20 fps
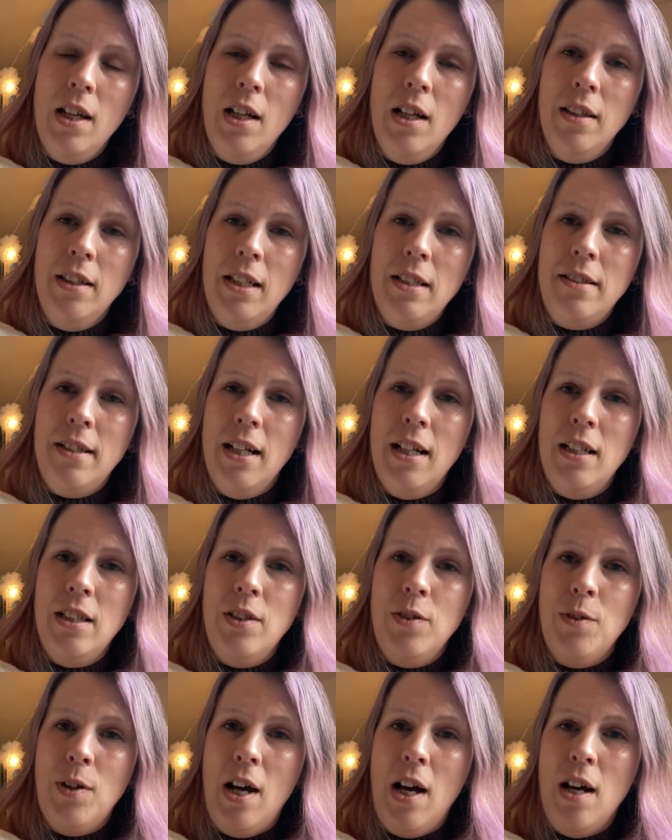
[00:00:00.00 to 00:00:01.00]
they tell
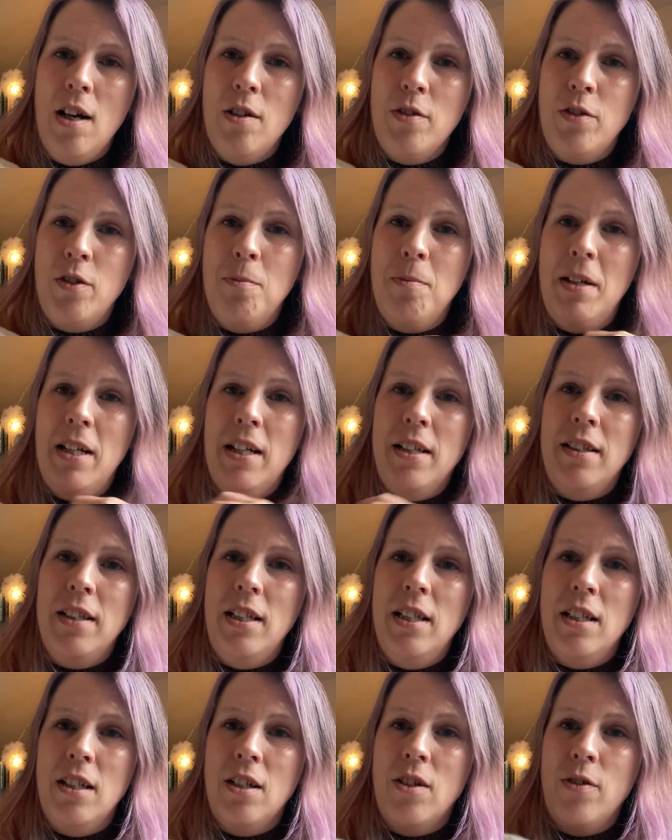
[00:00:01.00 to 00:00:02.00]
you how to make the
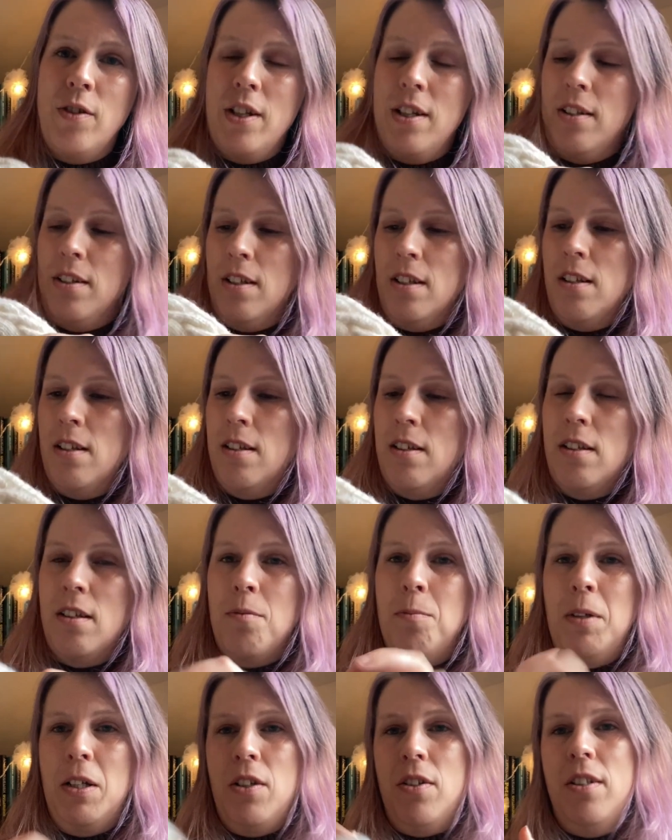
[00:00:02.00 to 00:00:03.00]
increases,
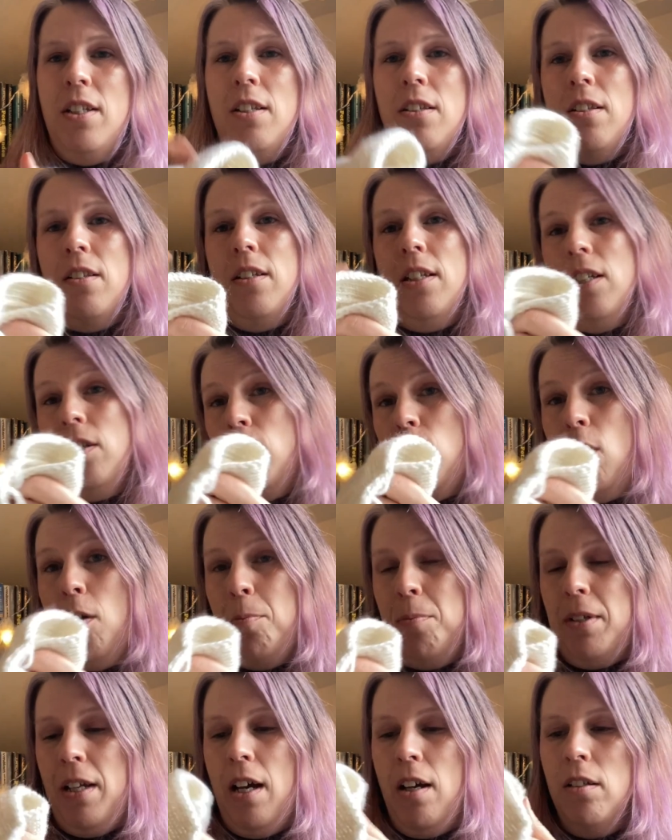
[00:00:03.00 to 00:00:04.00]
because this is knit
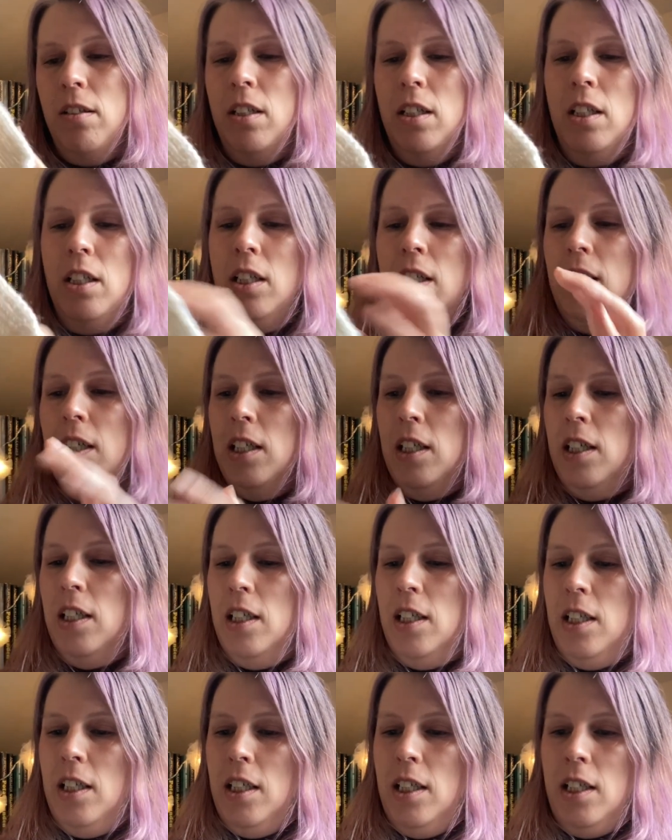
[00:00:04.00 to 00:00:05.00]
top down
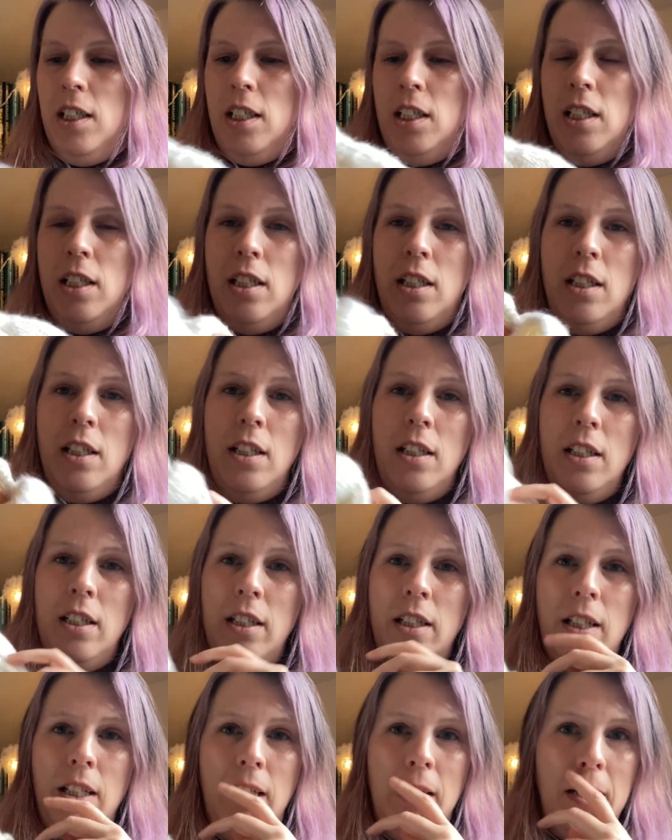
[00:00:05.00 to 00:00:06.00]

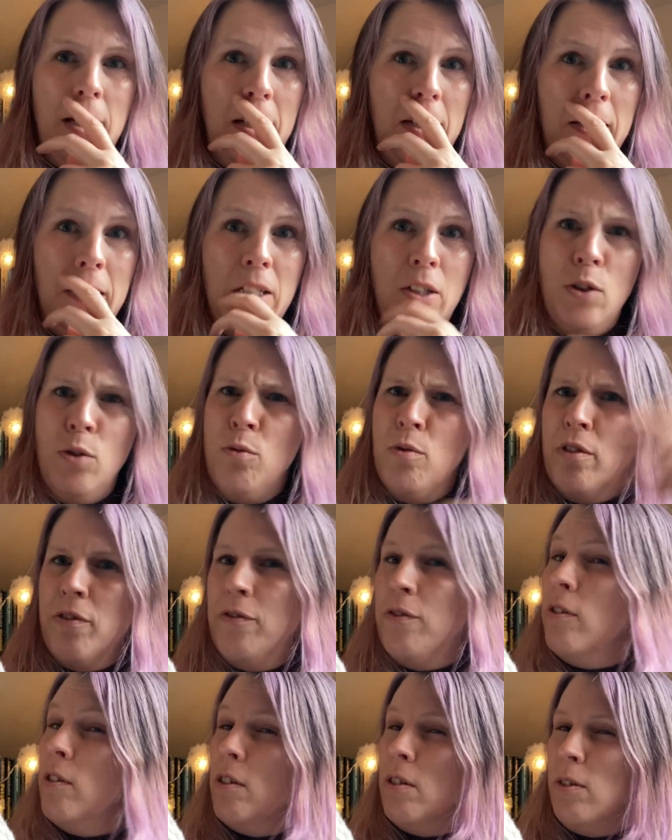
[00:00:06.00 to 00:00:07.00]
in like 2 or
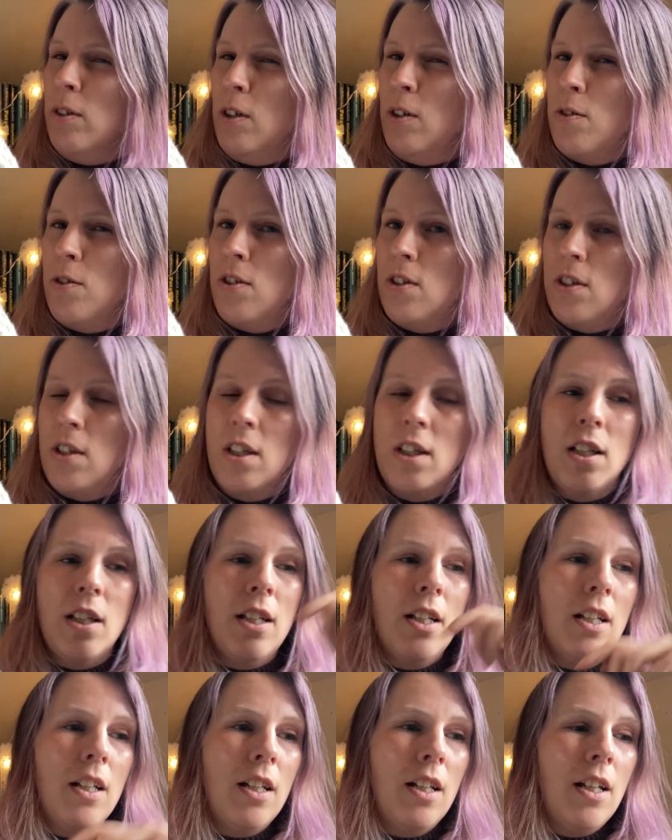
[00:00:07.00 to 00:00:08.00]
4 rows.
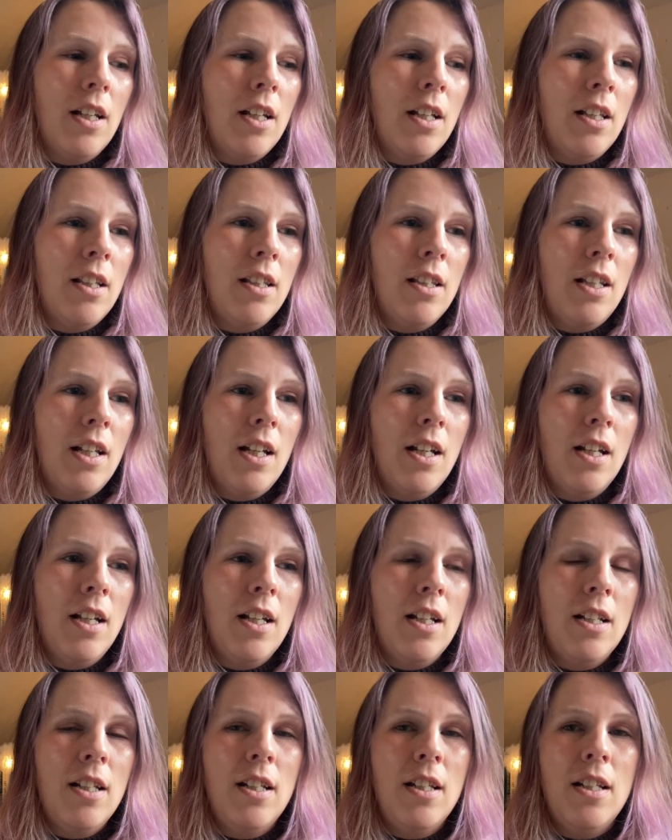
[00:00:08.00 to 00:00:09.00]
And
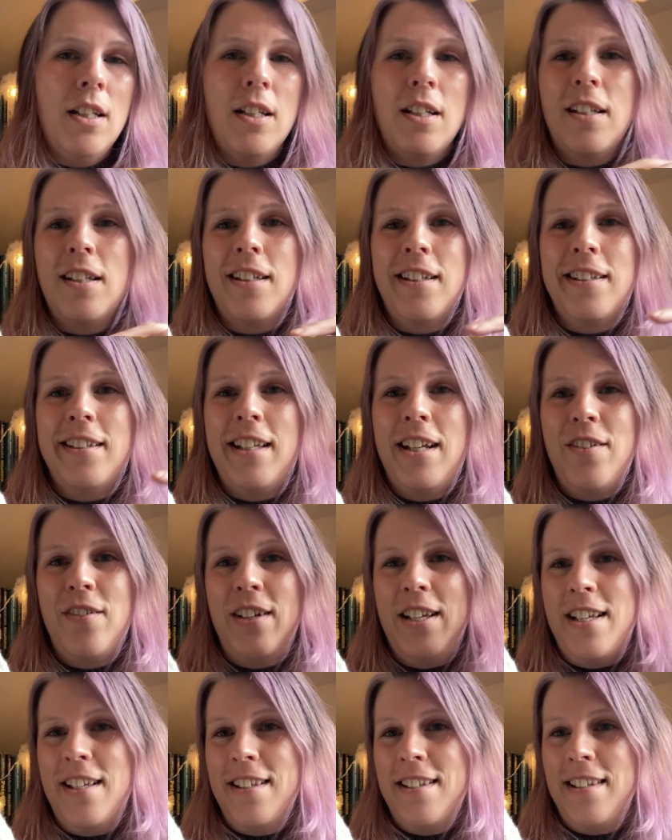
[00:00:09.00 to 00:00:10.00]
then there
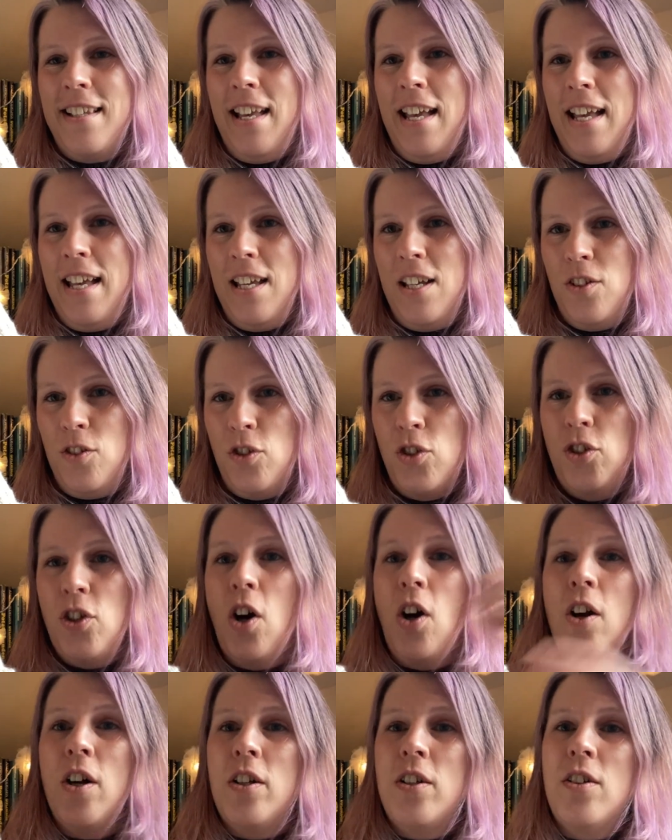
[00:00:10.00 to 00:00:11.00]
is a
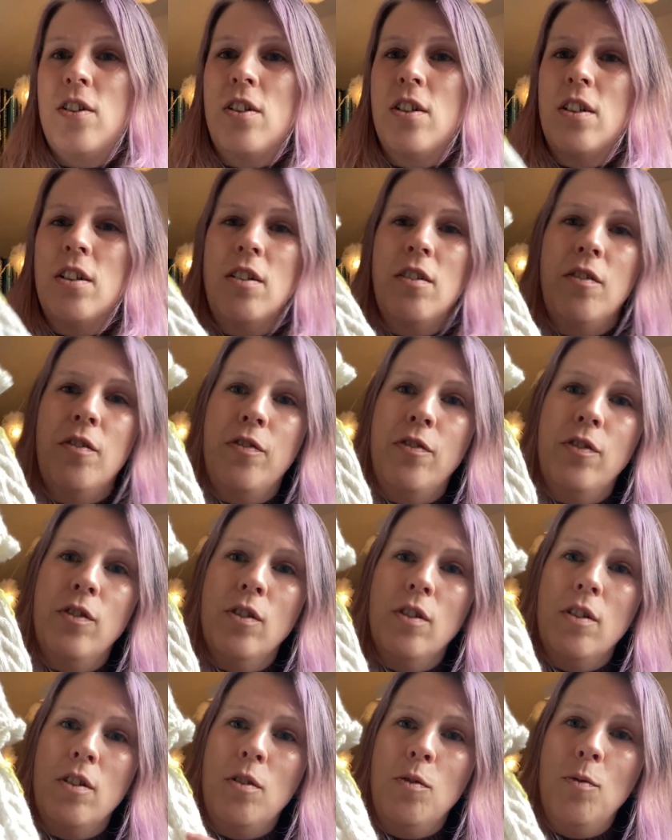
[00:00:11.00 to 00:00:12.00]
chart
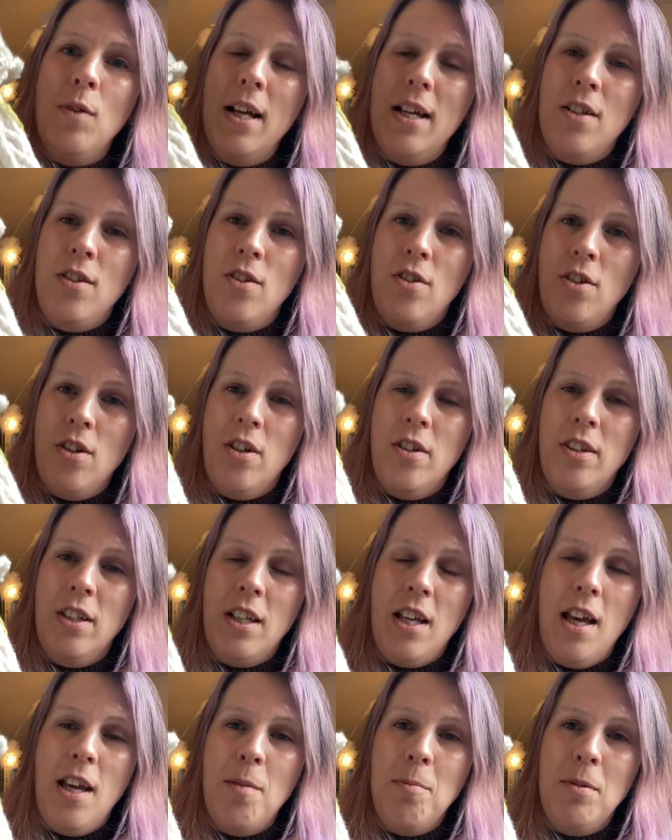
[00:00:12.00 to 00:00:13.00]
for when to turn the
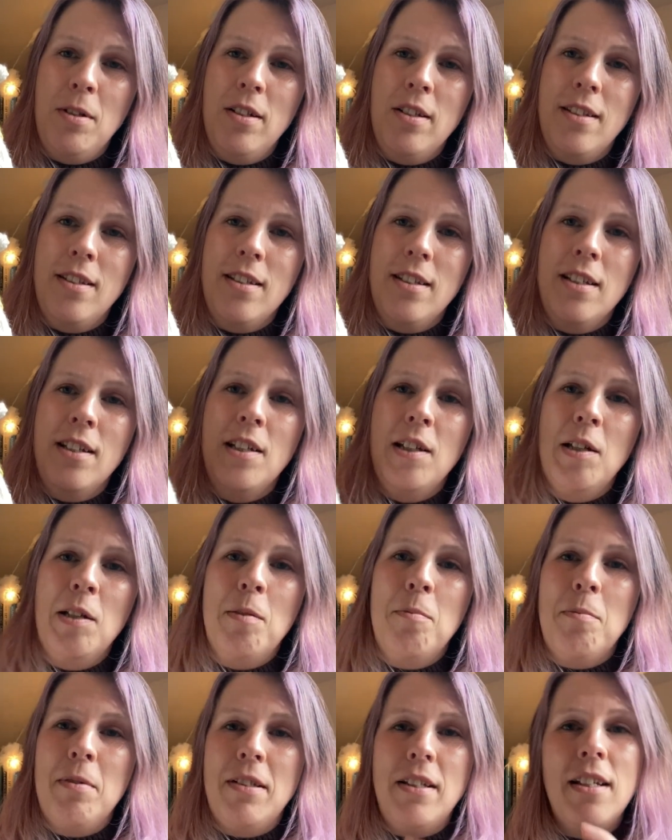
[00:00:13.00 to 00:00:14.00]
cables.
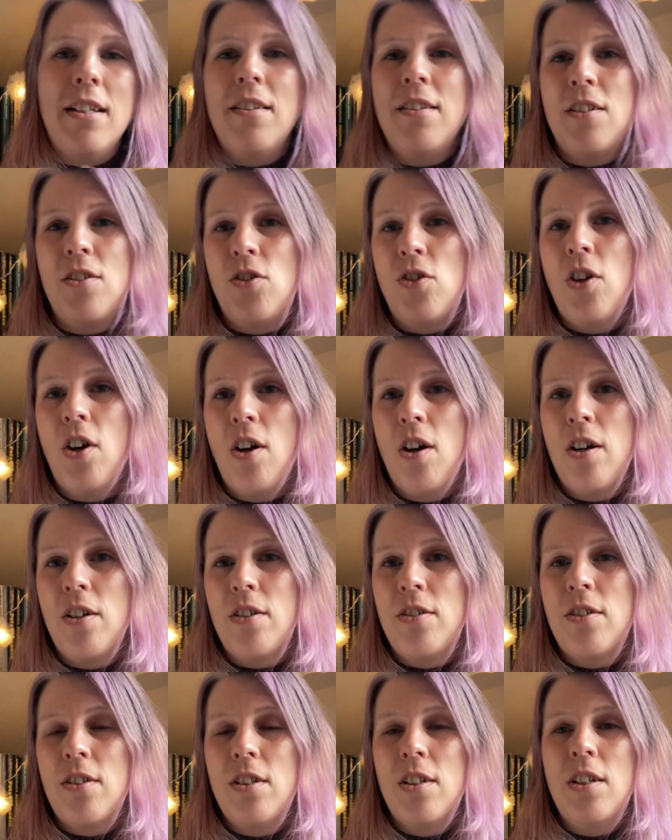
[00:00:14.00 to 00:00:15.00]
But in the
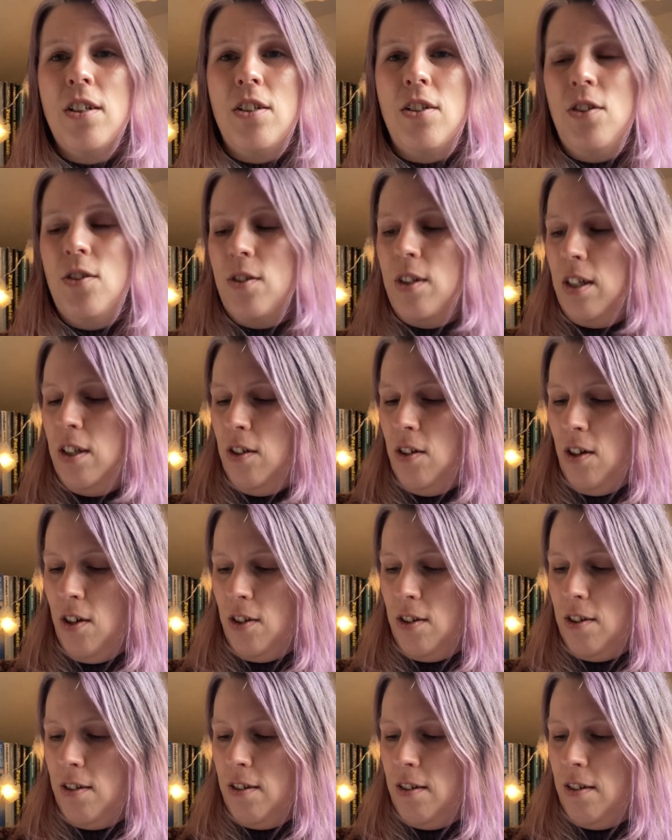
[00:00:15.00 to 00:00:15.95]
chart, you cannot